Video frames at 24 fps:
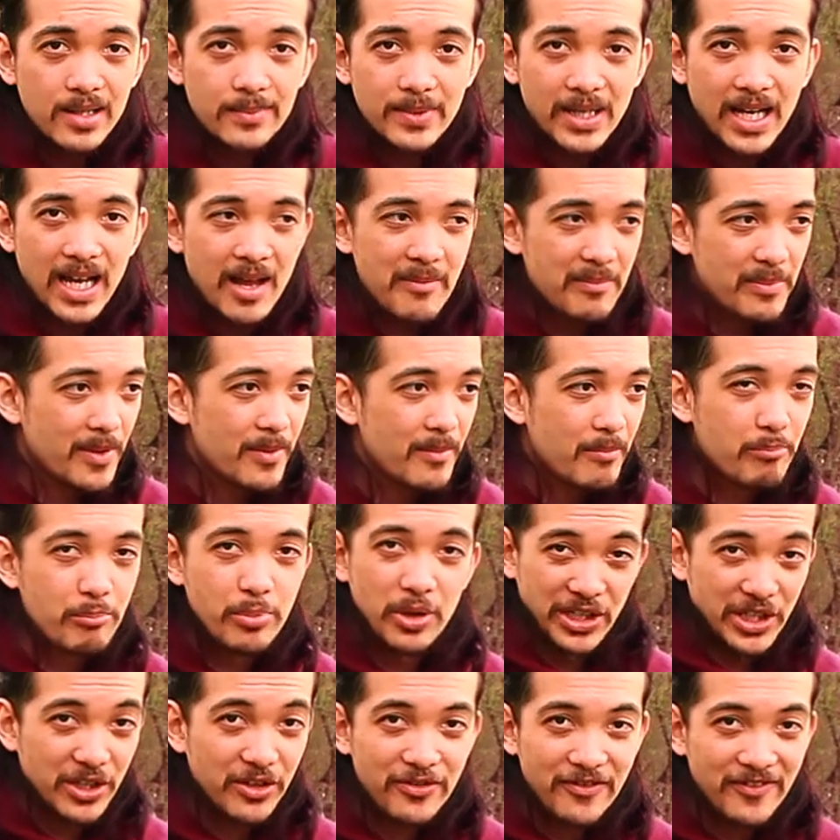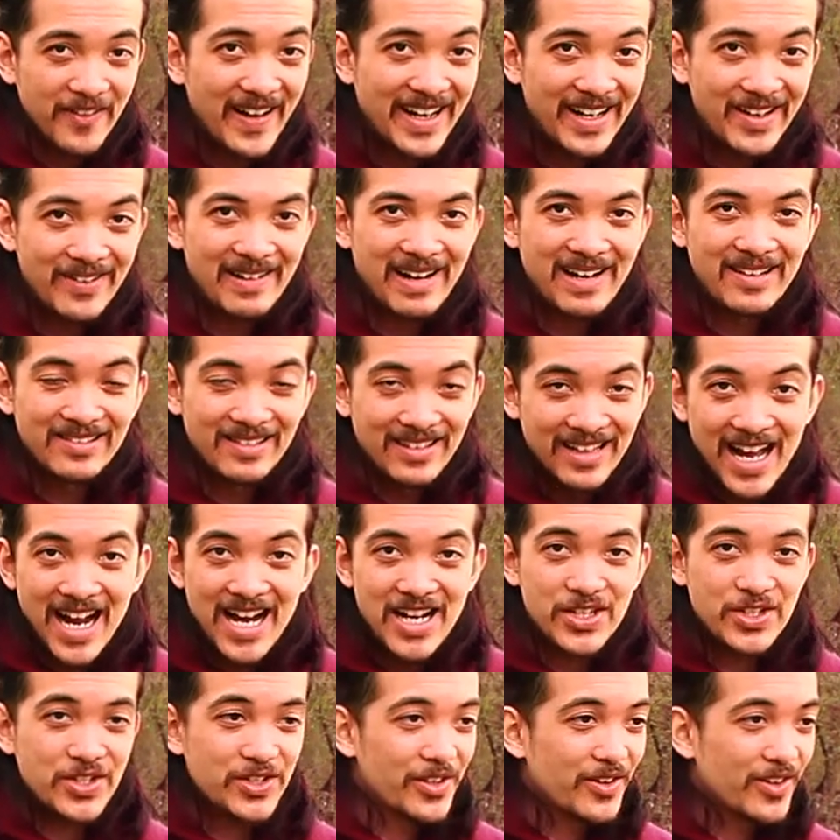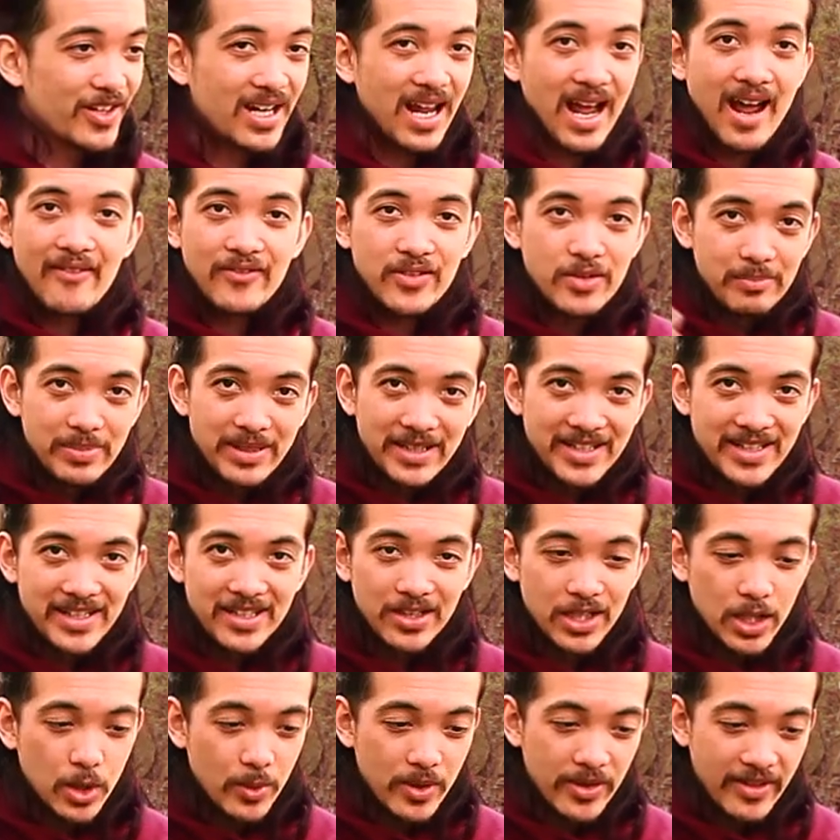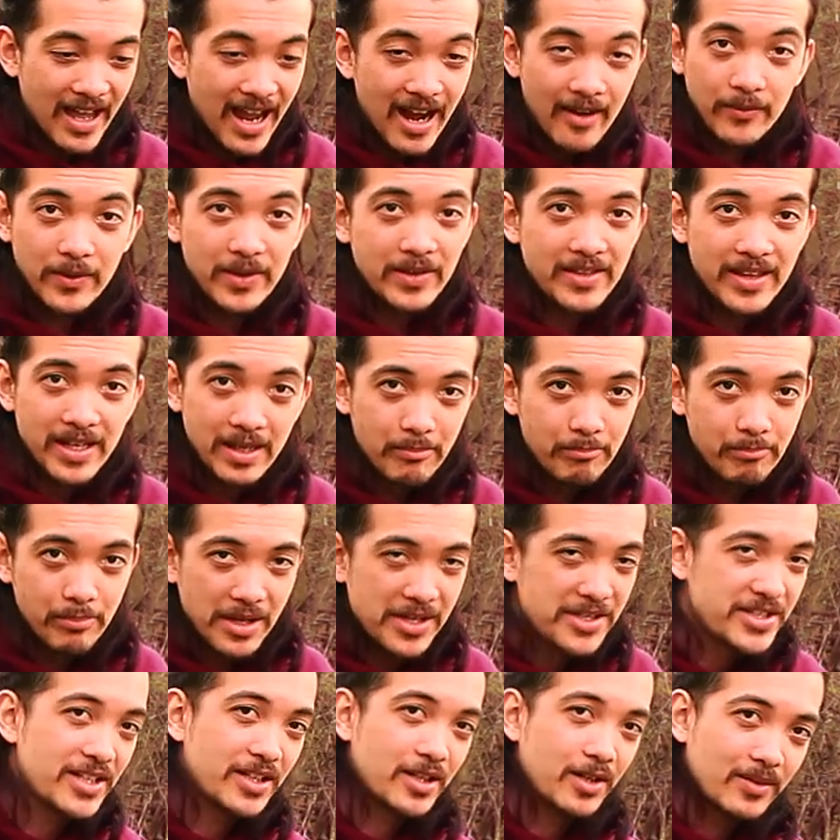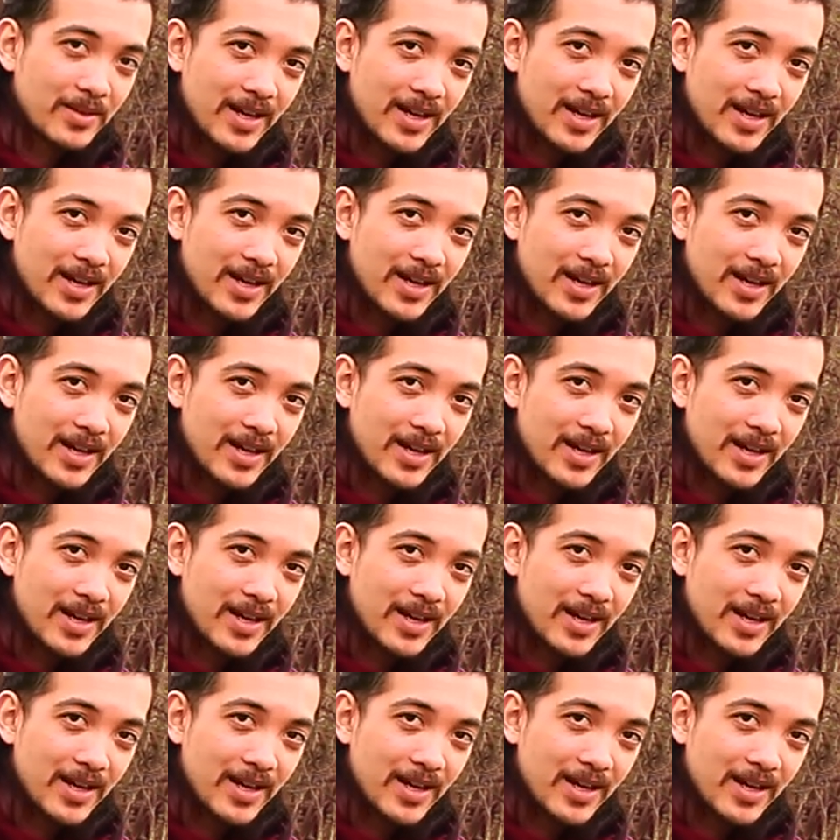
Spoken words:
up camp, put your fire out last. You're gonna have to be dealing with everything buzzing